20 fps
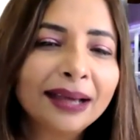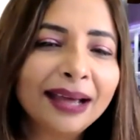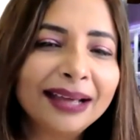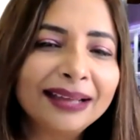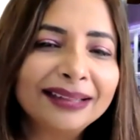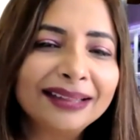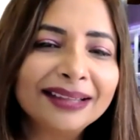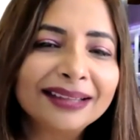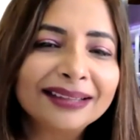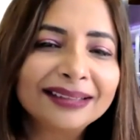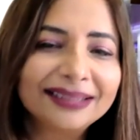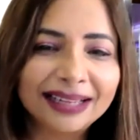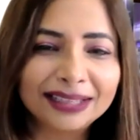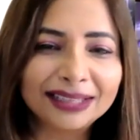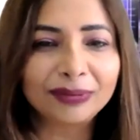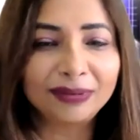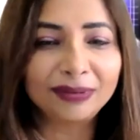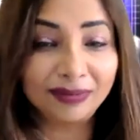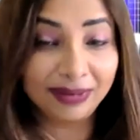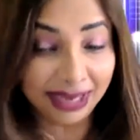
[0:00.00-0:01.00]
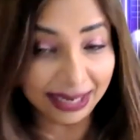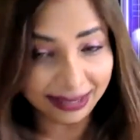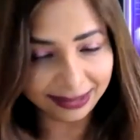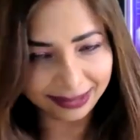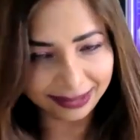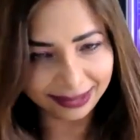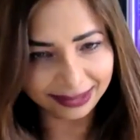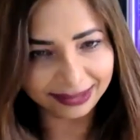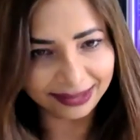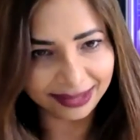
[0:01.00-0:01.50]
I think that's what we are
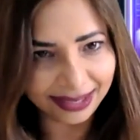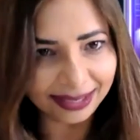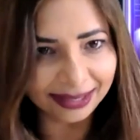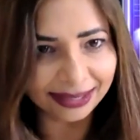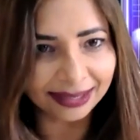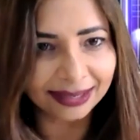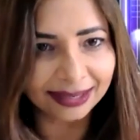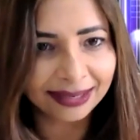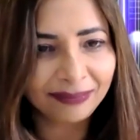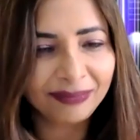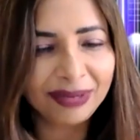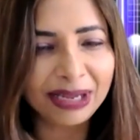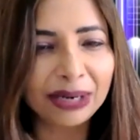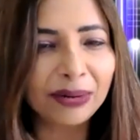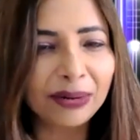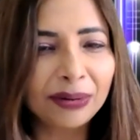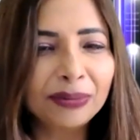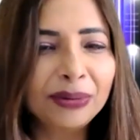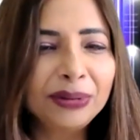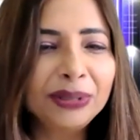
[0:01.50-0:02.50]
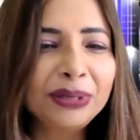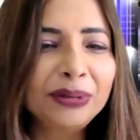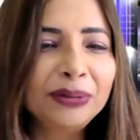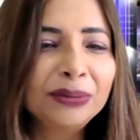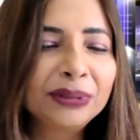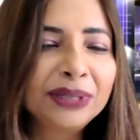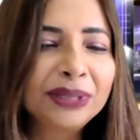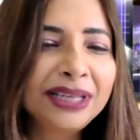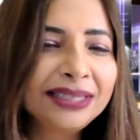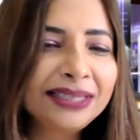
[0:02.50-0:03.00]
interested in. we are not going to
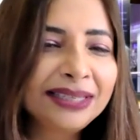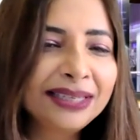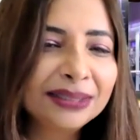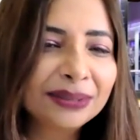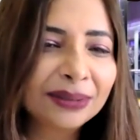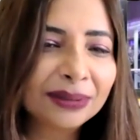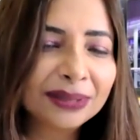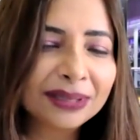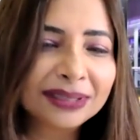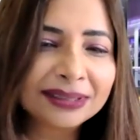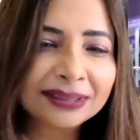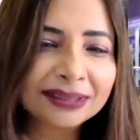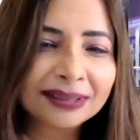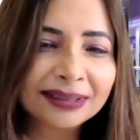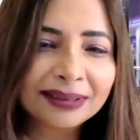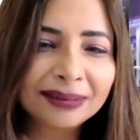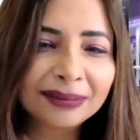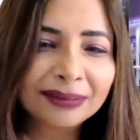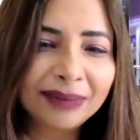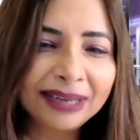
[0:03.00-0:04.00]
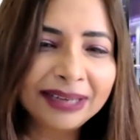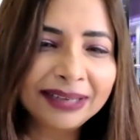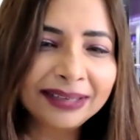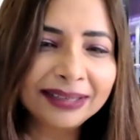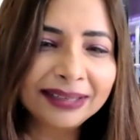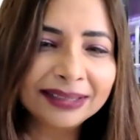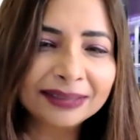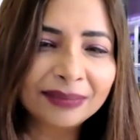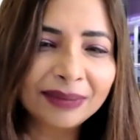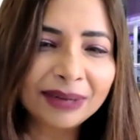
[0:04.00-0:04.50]
do thesis on this
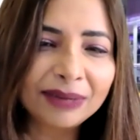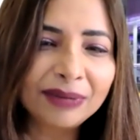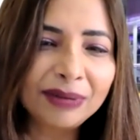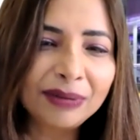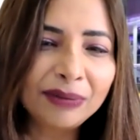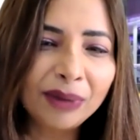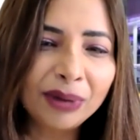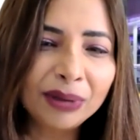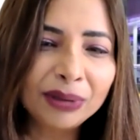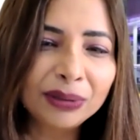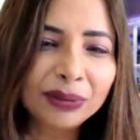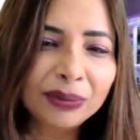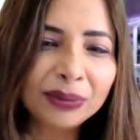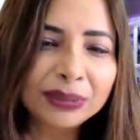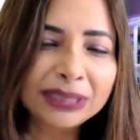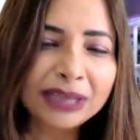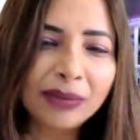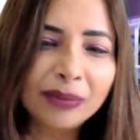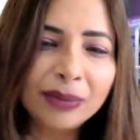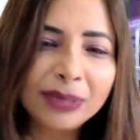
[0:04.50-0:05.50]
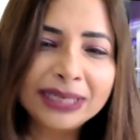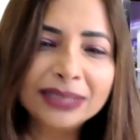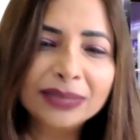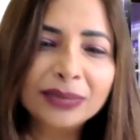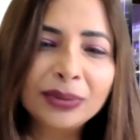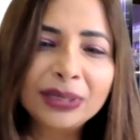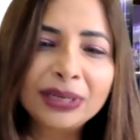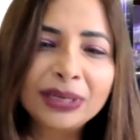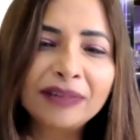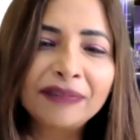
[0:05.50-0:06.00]
virus. What we want to know is how it is
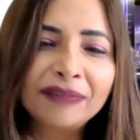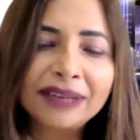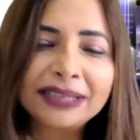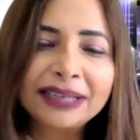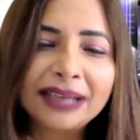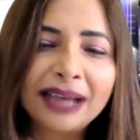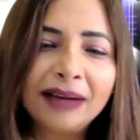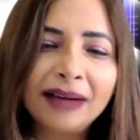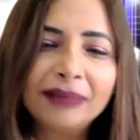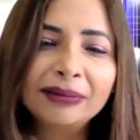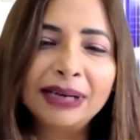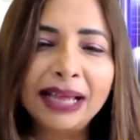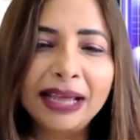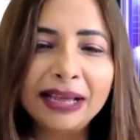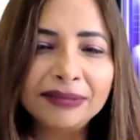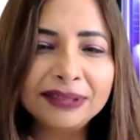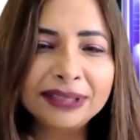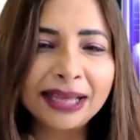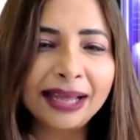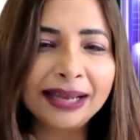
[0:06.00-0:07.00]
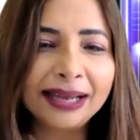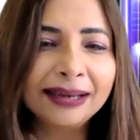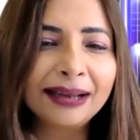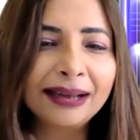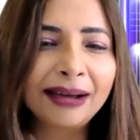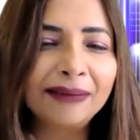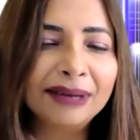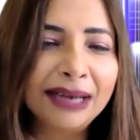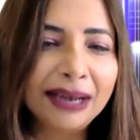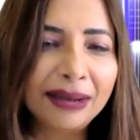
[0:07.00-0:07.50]
going to affect our lives
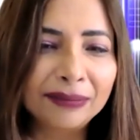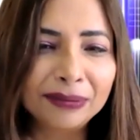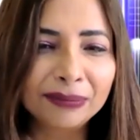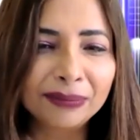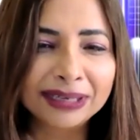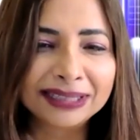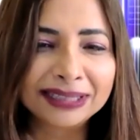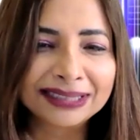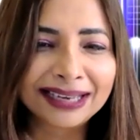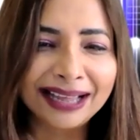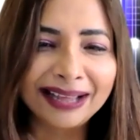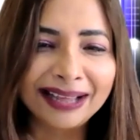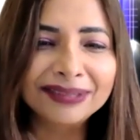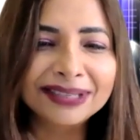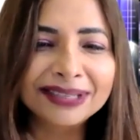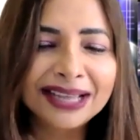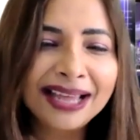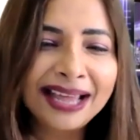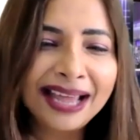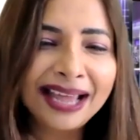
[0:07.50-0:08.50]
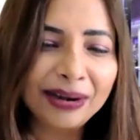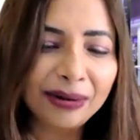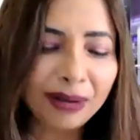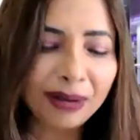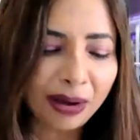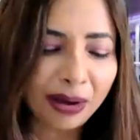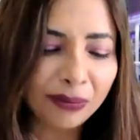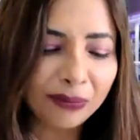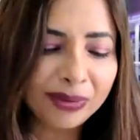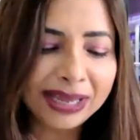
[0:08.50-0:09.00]
and our loved ones' lives,
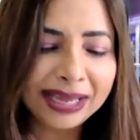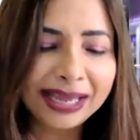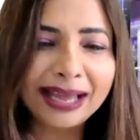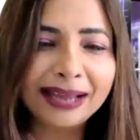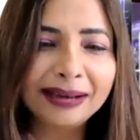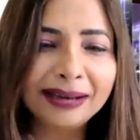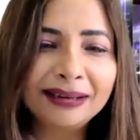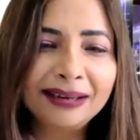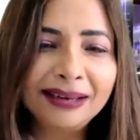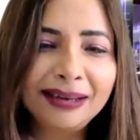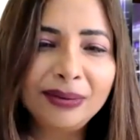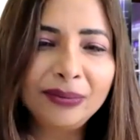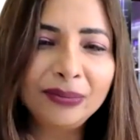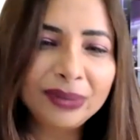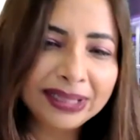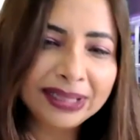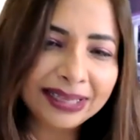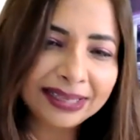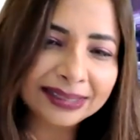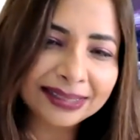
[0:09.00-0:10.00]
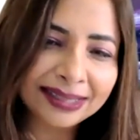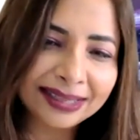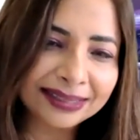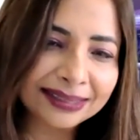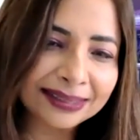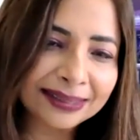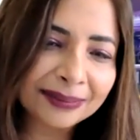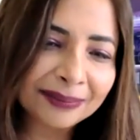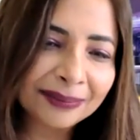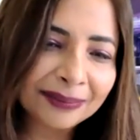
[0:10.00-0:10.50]
and how we can live with these
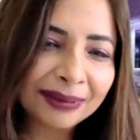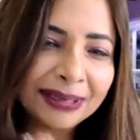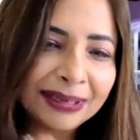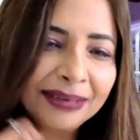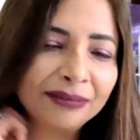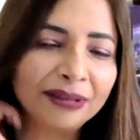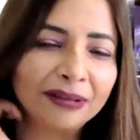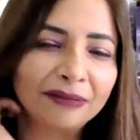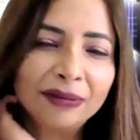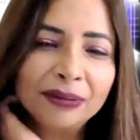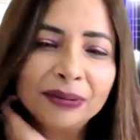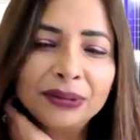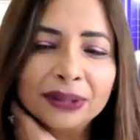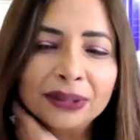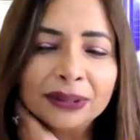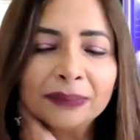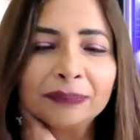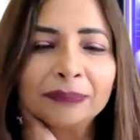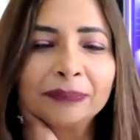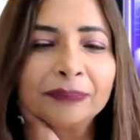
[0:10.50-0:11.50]
things in the future.